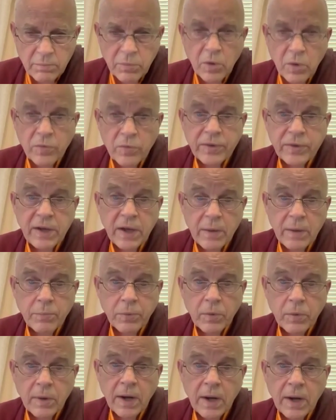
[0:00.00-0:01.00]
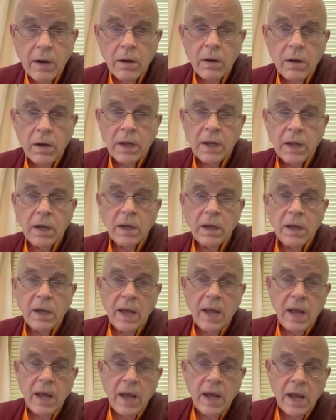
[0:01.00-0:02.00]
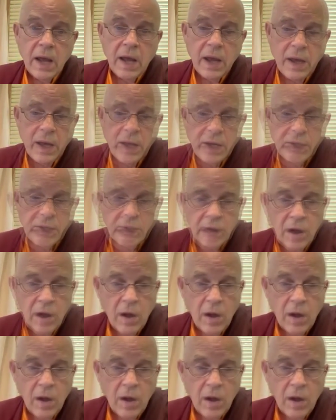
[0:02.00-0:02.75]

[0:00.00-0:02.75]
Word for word: both temporarily and